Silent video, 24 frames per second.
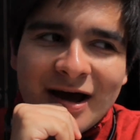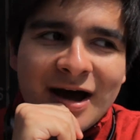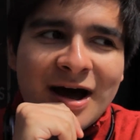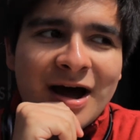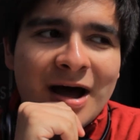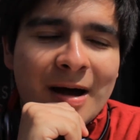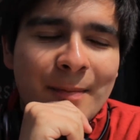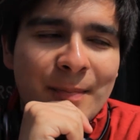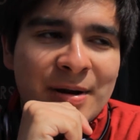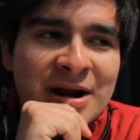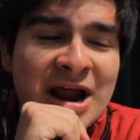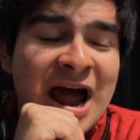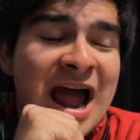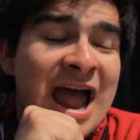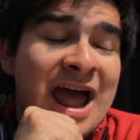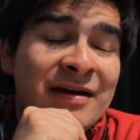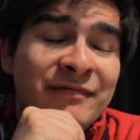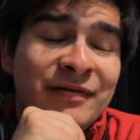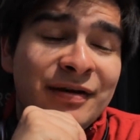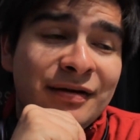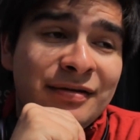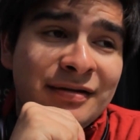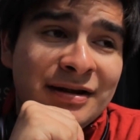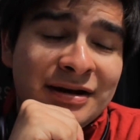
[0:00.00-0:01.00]
And I
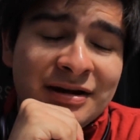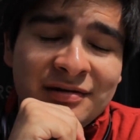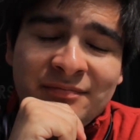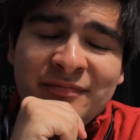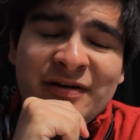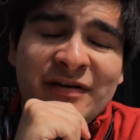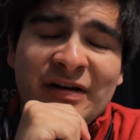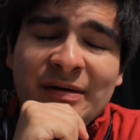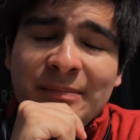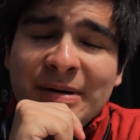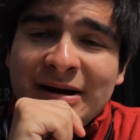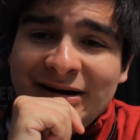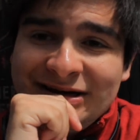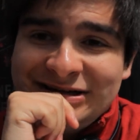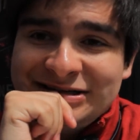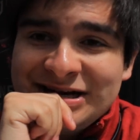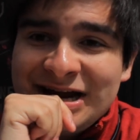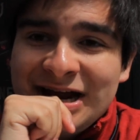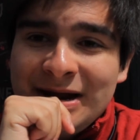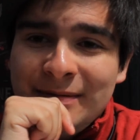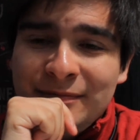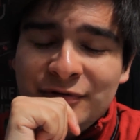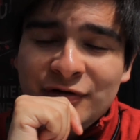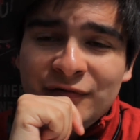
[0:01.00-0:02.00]
haven't seen it very many
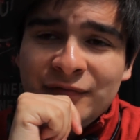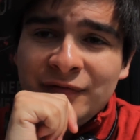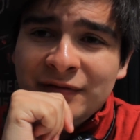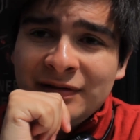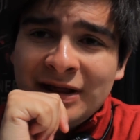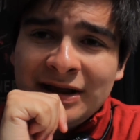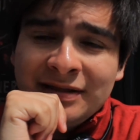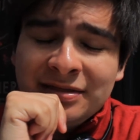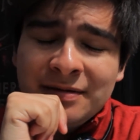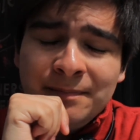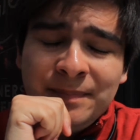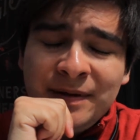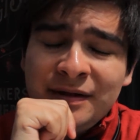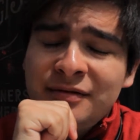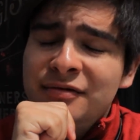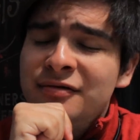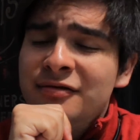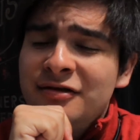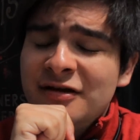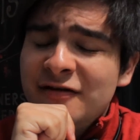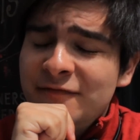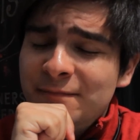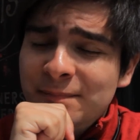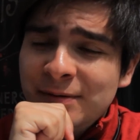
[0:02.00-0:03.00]
times over like the
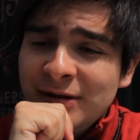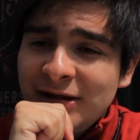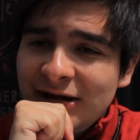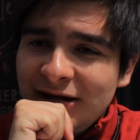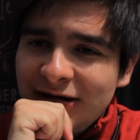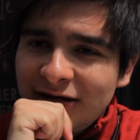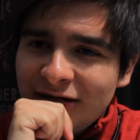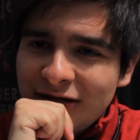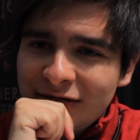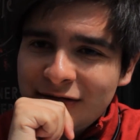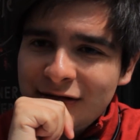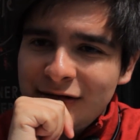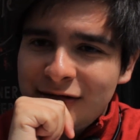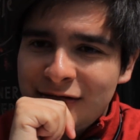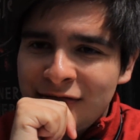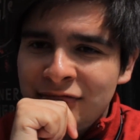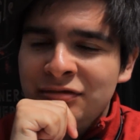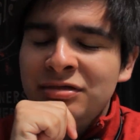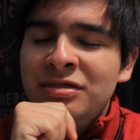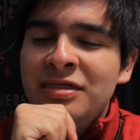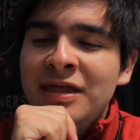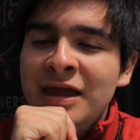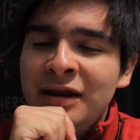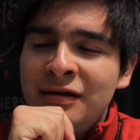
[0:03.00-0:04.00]
pieces I've played, because
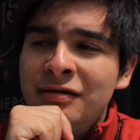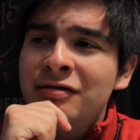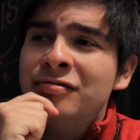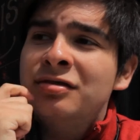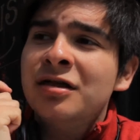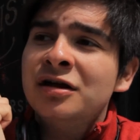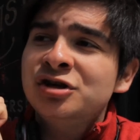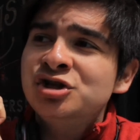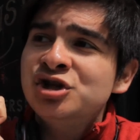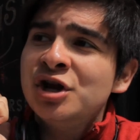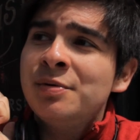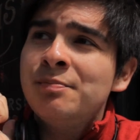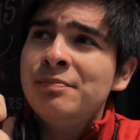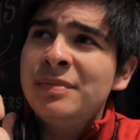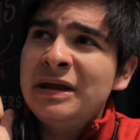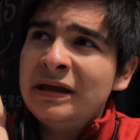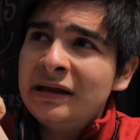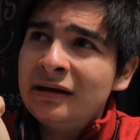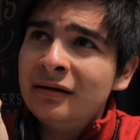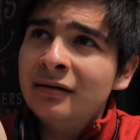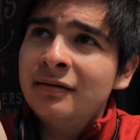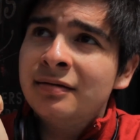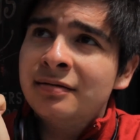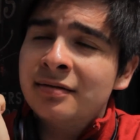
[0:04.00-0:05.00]
it
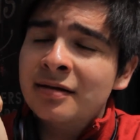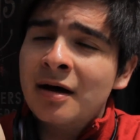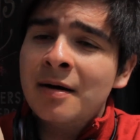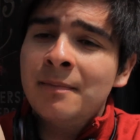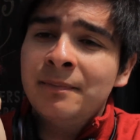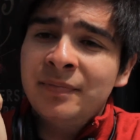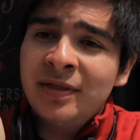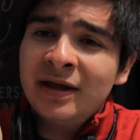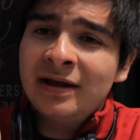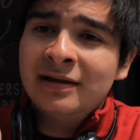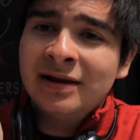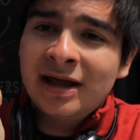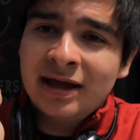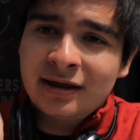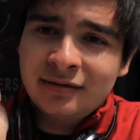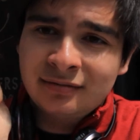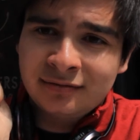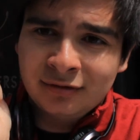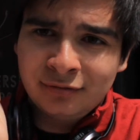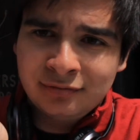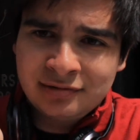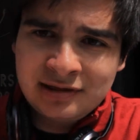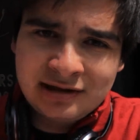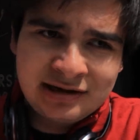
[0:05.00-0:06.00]
means something
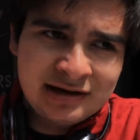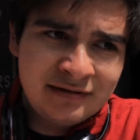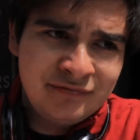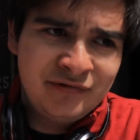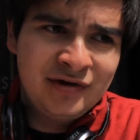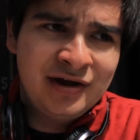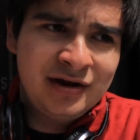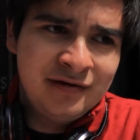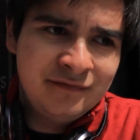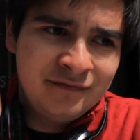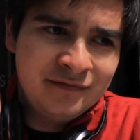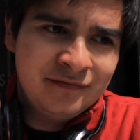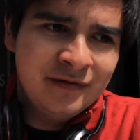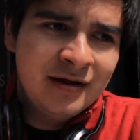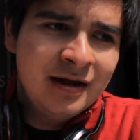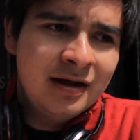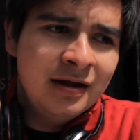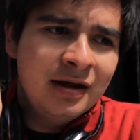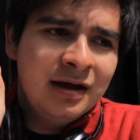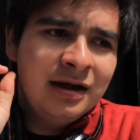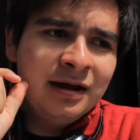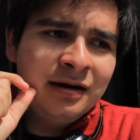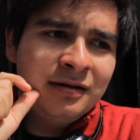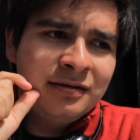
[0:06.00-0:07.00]
like so significant.
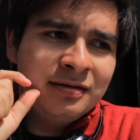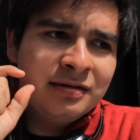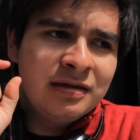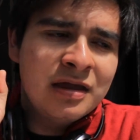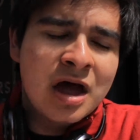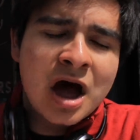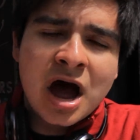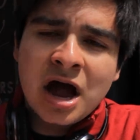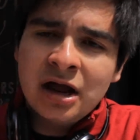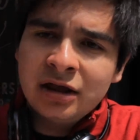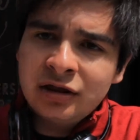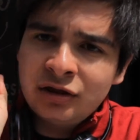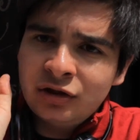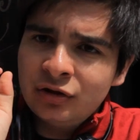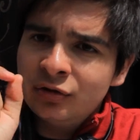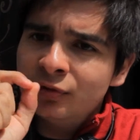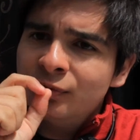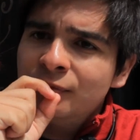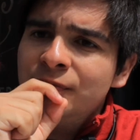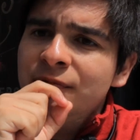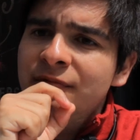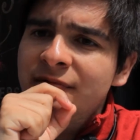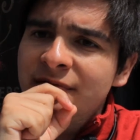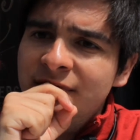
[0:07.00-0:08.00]
It's not
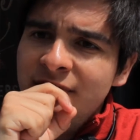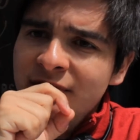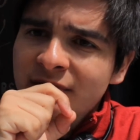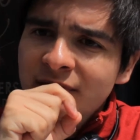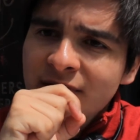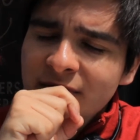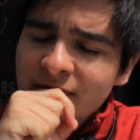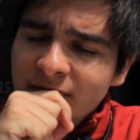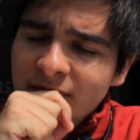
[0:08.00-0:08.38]
used.